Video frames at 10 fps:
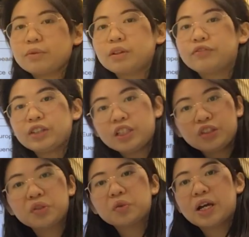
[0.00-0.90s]
of
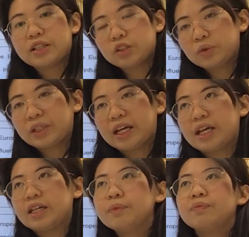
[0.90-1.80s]
EU and
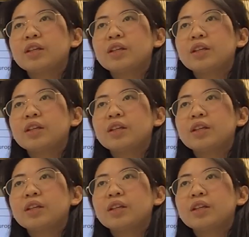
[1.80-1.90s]
UK